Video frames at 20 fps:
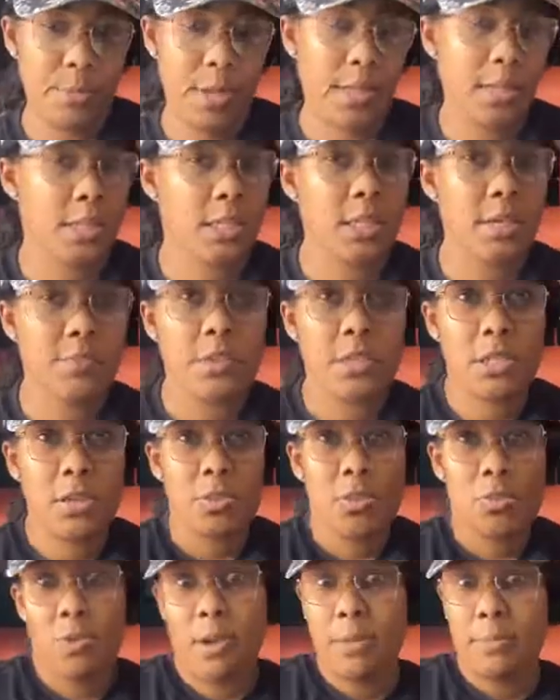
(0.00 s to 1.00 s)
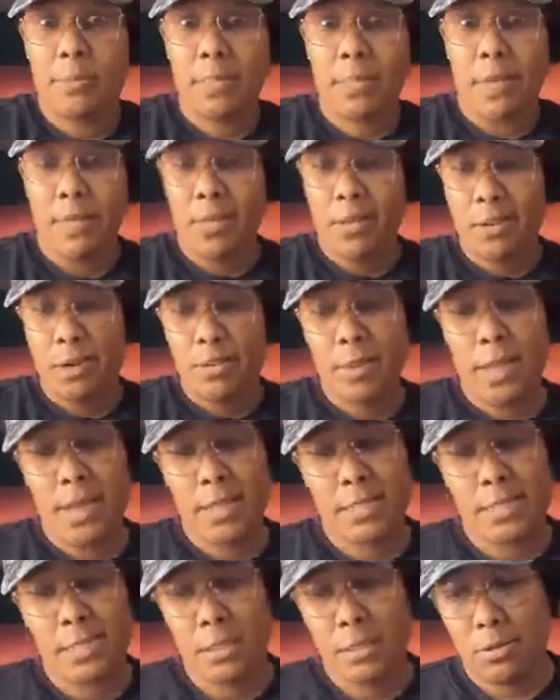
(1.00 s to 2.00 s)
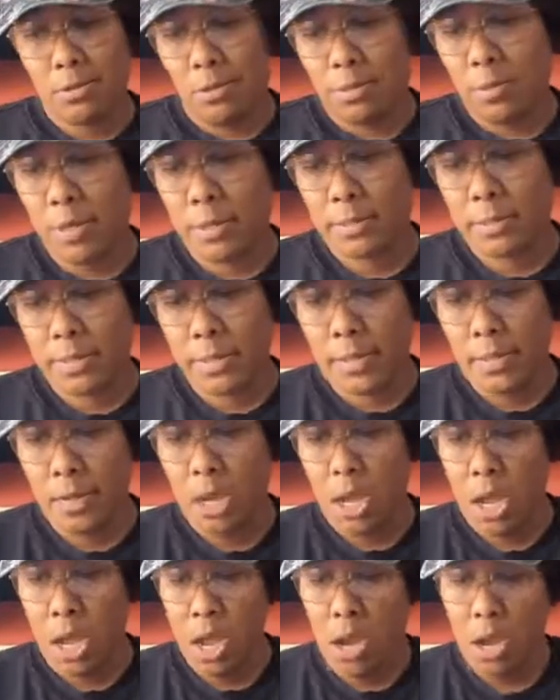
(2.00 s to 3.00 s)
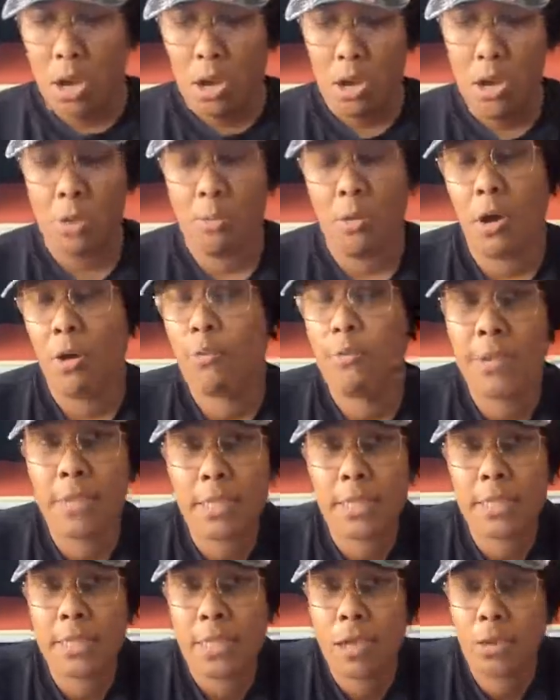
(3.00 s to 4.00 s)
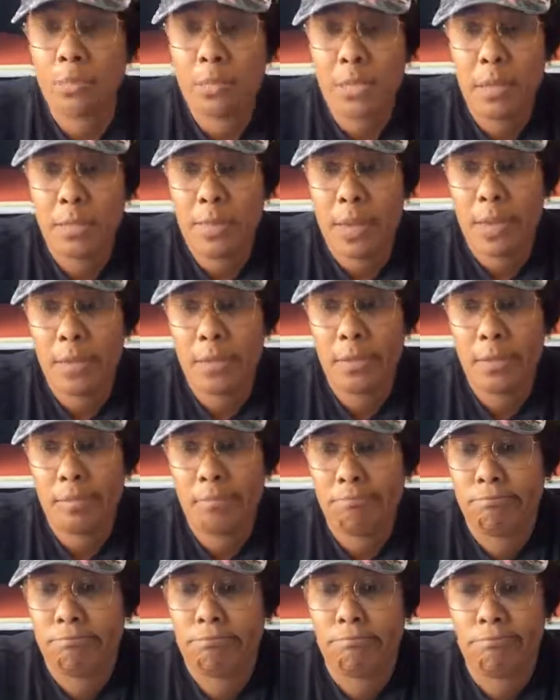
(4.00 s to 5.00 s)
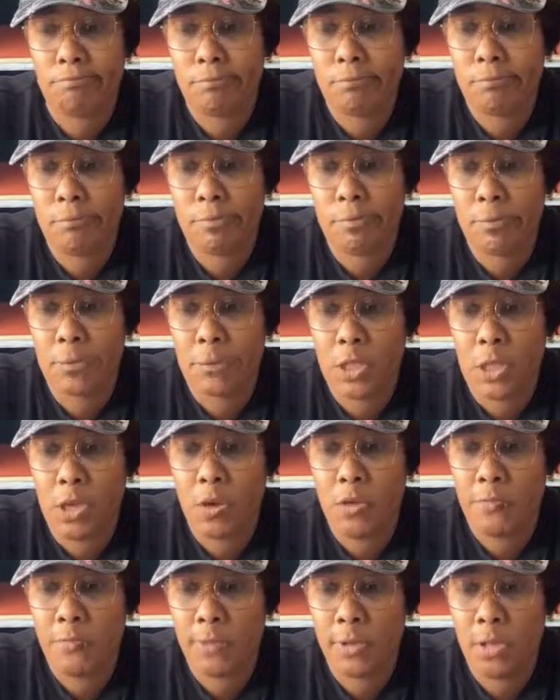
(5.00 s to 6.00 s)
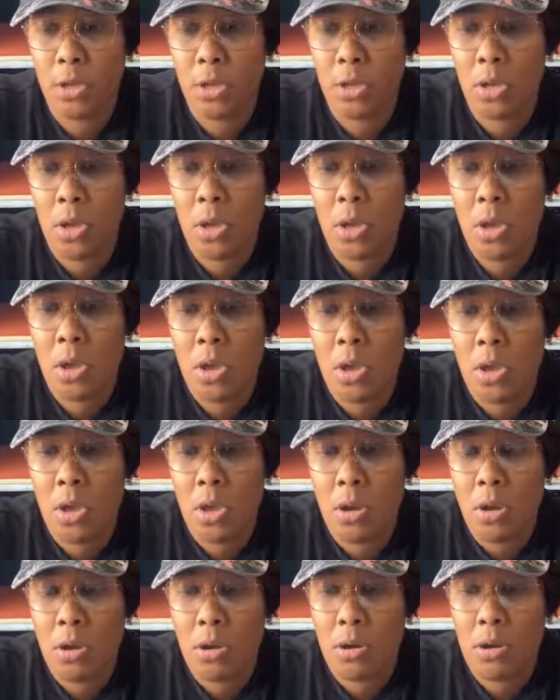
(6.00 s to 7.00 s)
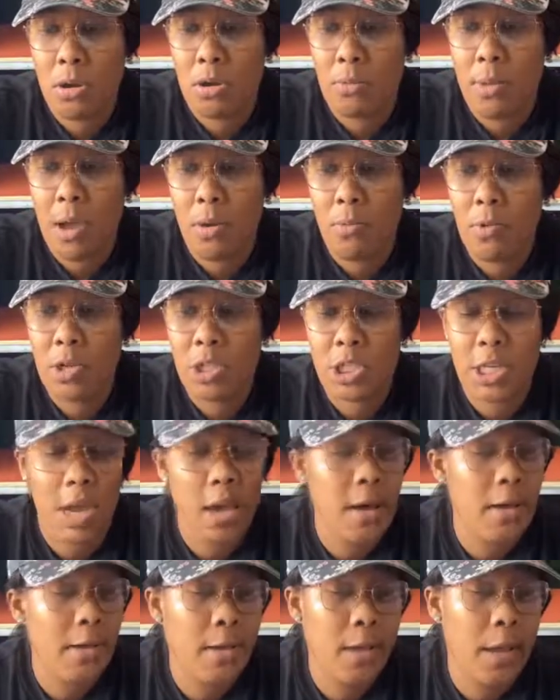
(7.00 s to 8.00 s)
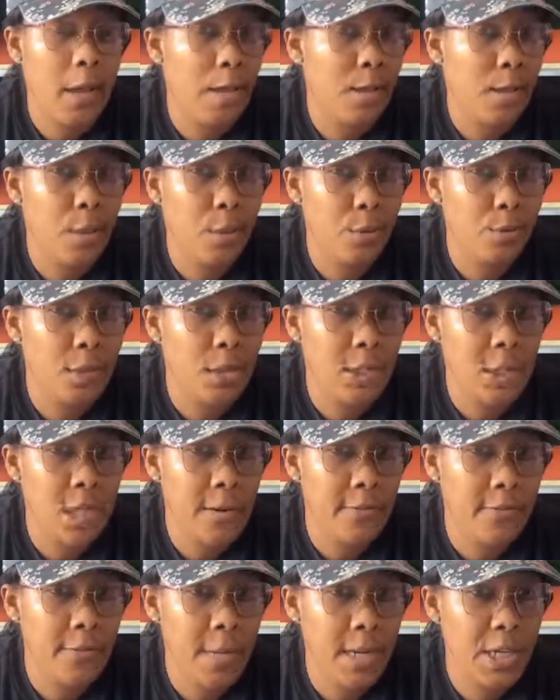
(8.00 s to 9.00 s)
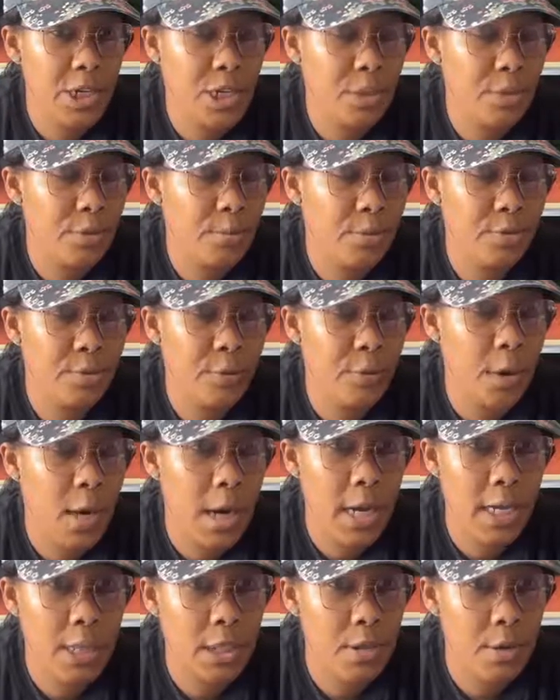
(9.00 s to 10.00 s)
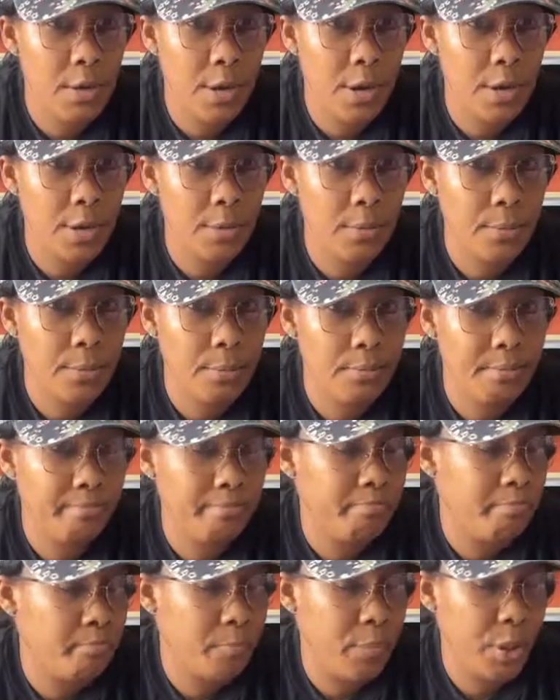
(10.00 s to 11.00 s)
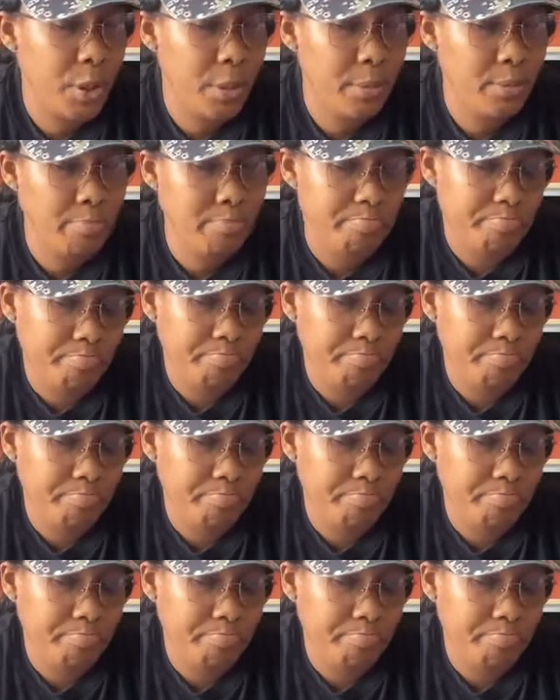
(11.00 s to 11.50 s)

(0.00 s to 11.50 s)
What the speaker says: And the stuff that's on the website, the help guys that's on the website. Hopefully this helps somebody. Hopefully. I wish I had known this information before I started, but